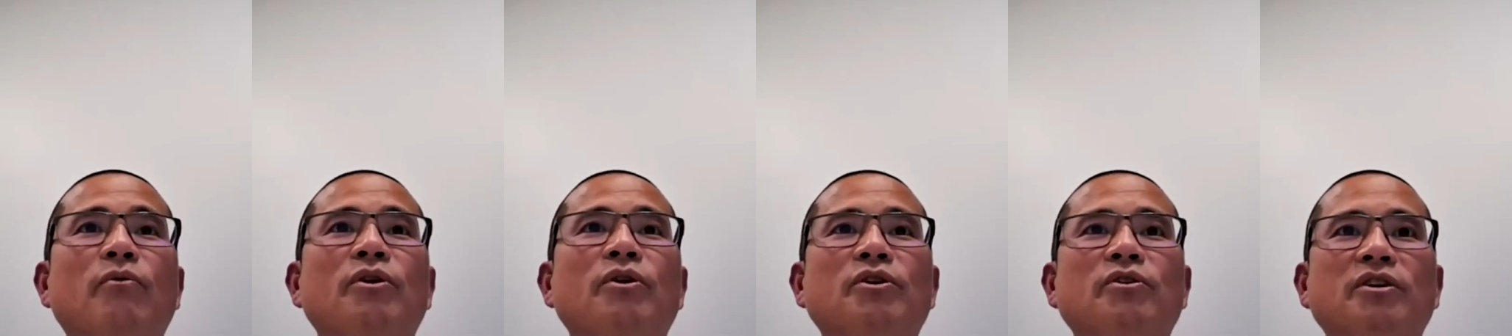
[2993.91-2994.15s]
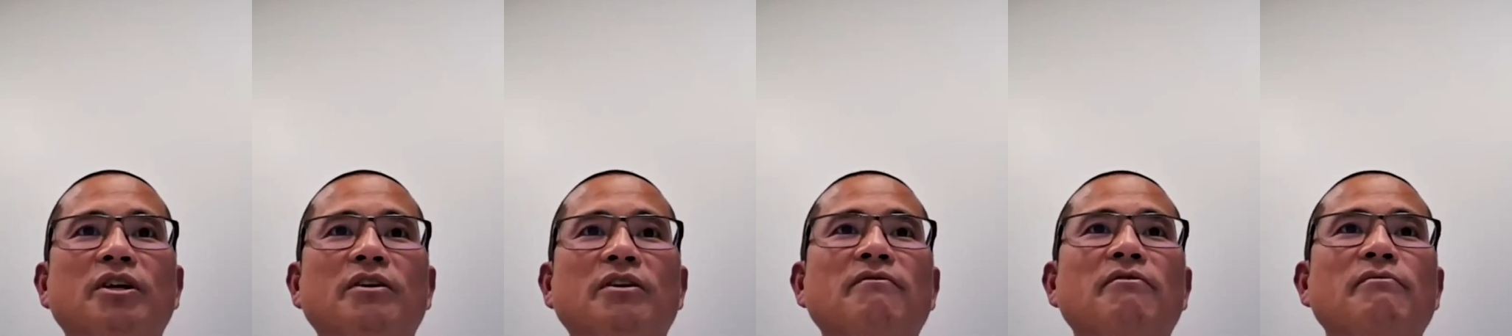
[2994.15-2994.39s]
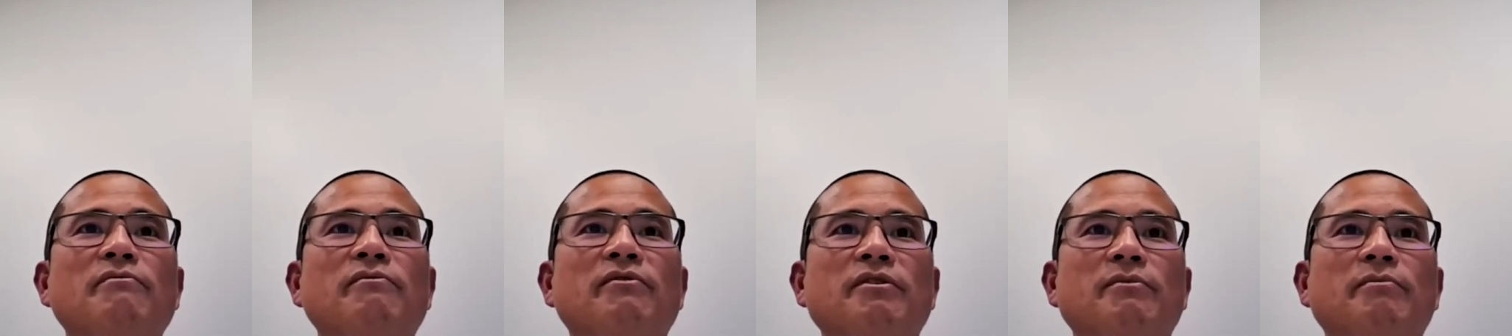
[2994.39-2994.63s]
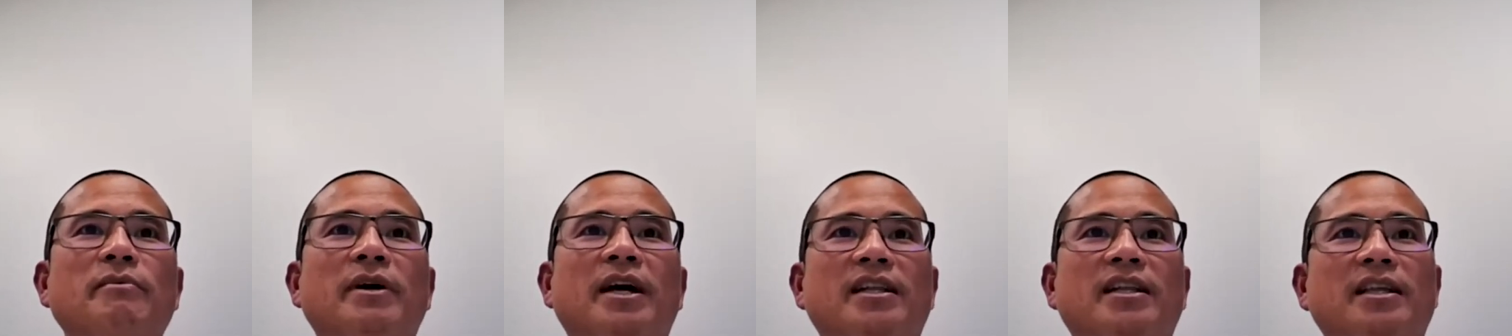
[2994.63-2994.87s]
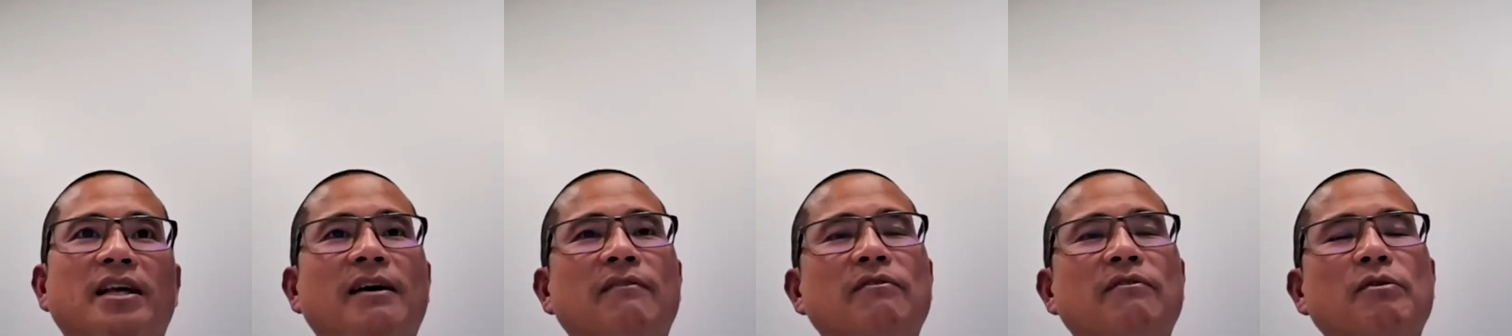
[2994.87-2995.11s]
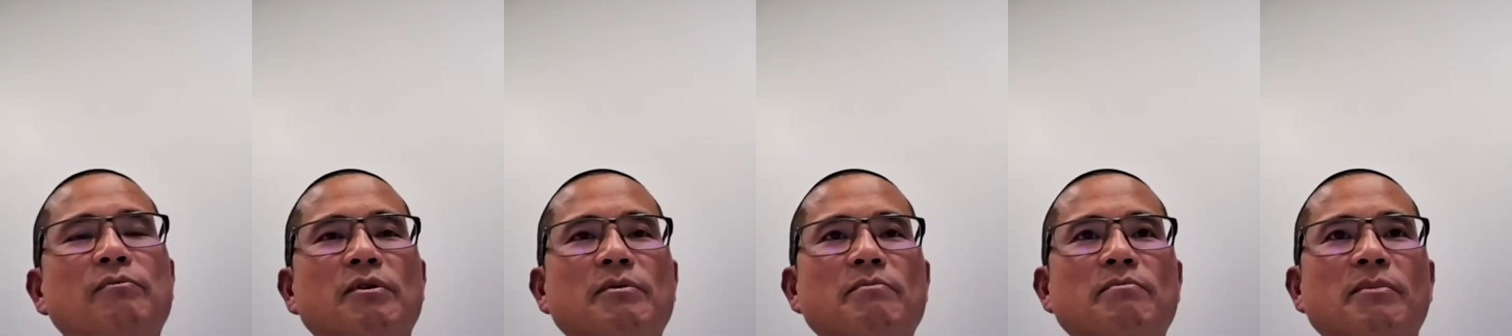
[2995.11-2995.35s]
they need to be prepared when
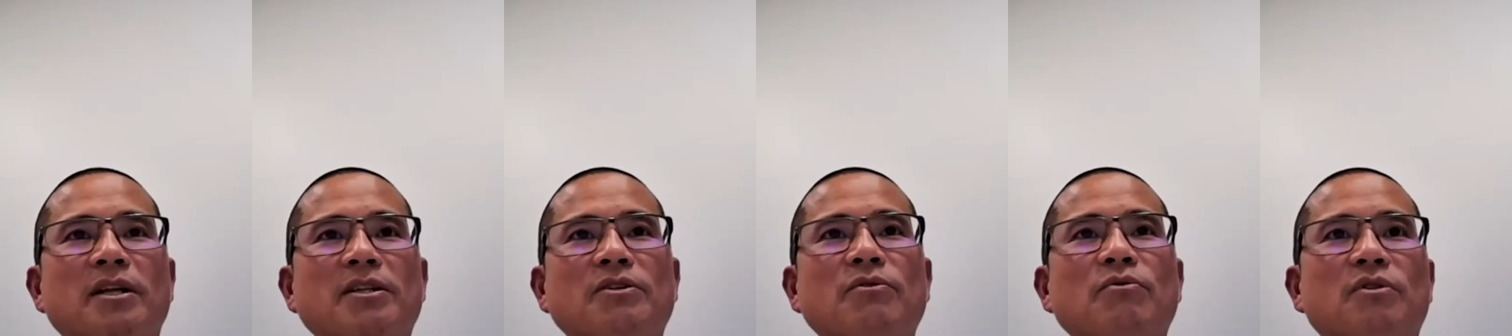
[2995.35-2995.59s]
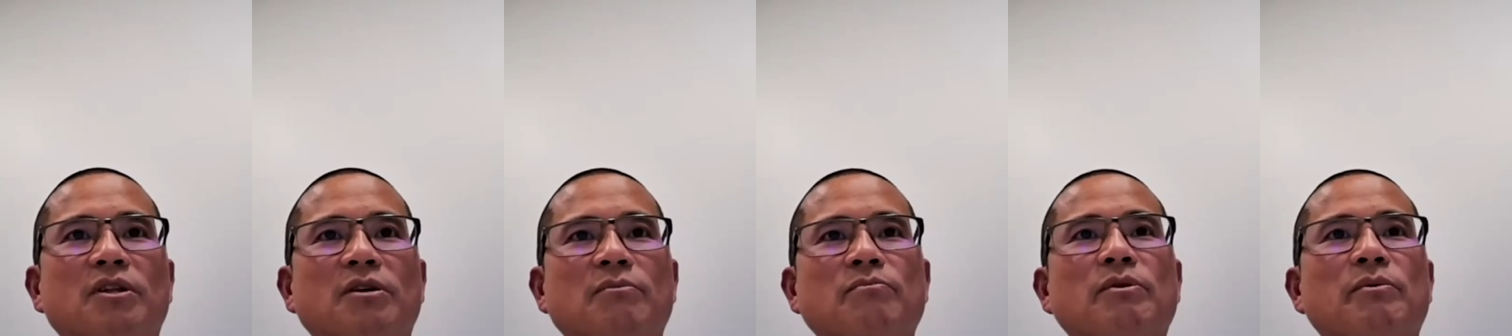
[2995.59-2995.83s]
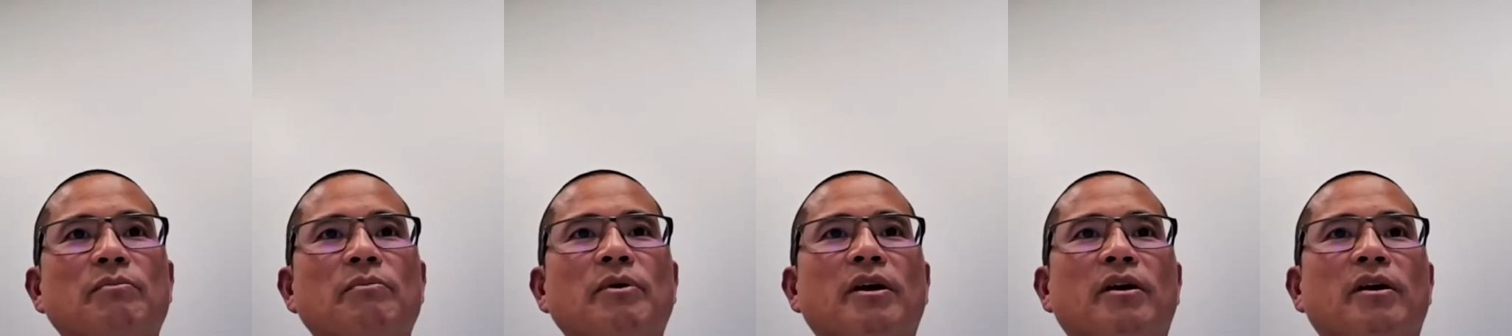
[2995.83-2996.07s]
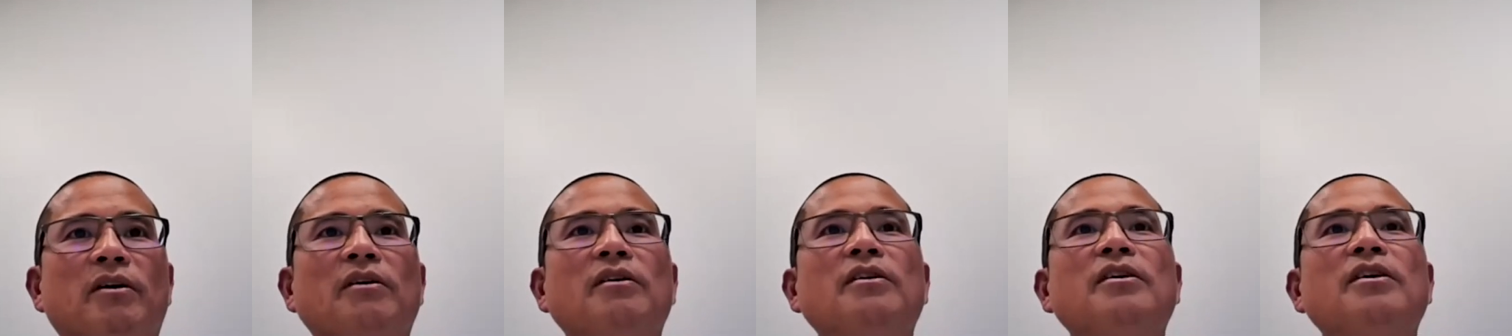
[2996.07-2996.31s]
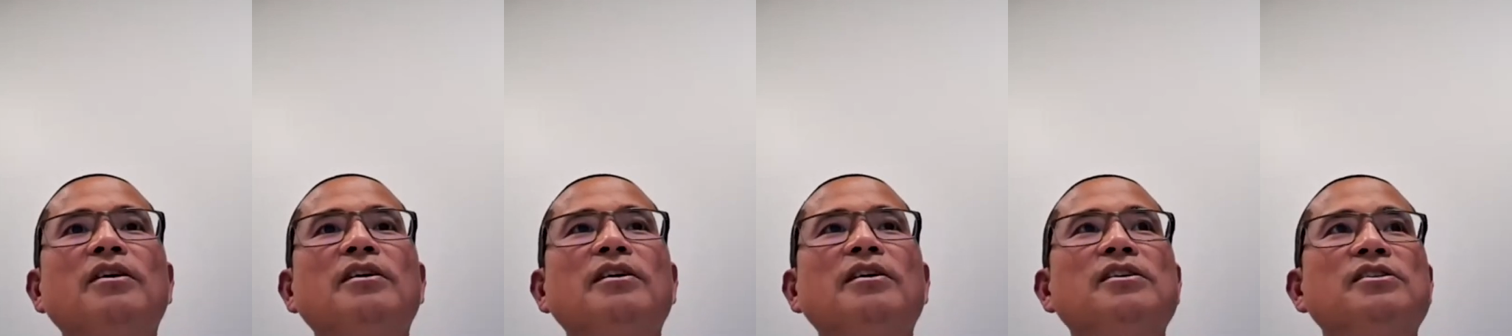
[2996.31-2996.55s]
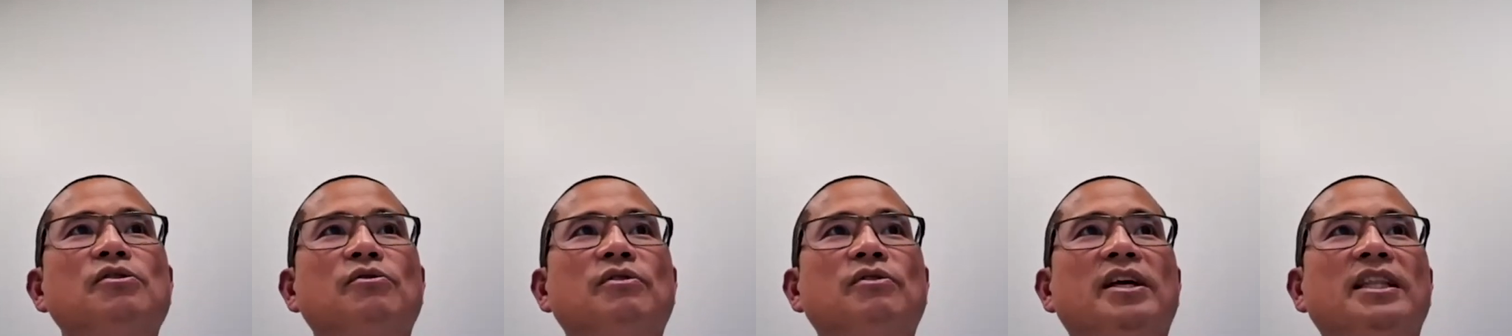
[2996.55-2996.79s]
you give them feedback they have to be
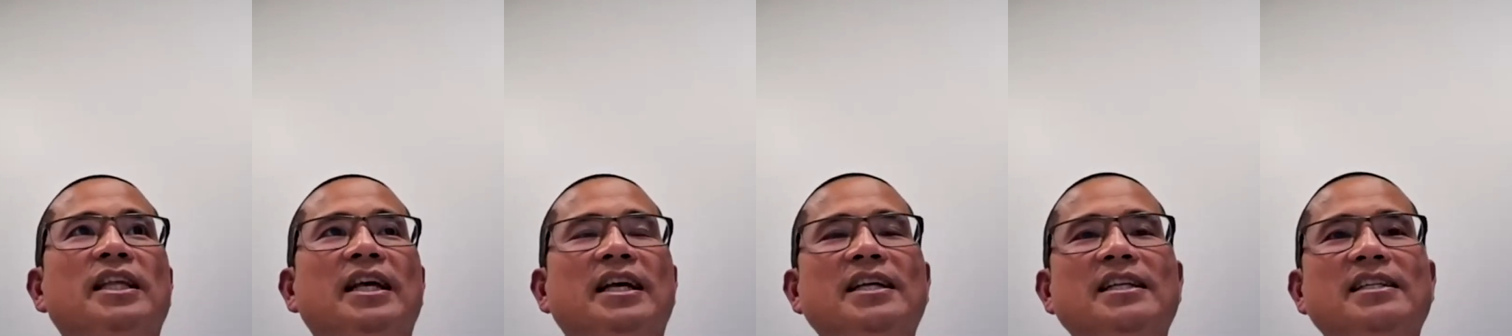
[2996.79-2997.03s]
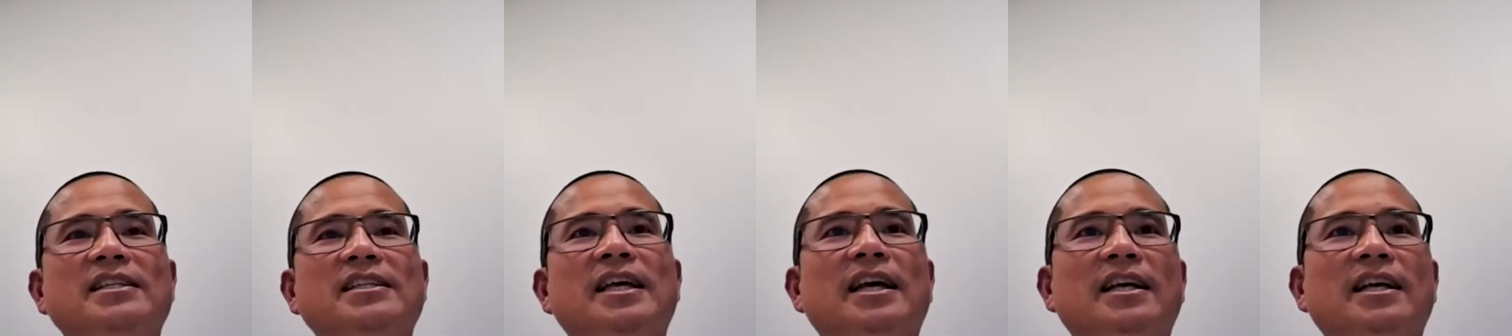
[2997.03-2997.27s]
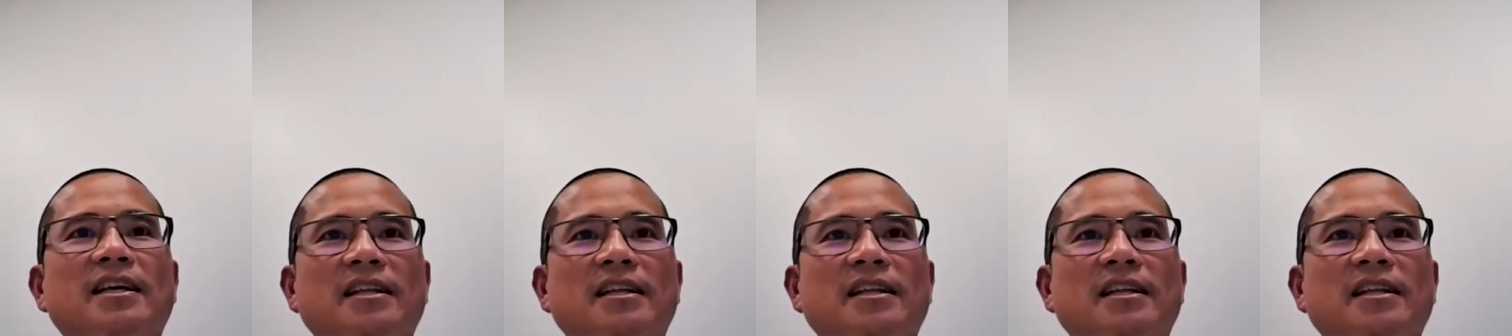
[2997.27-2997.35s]
mentally prepared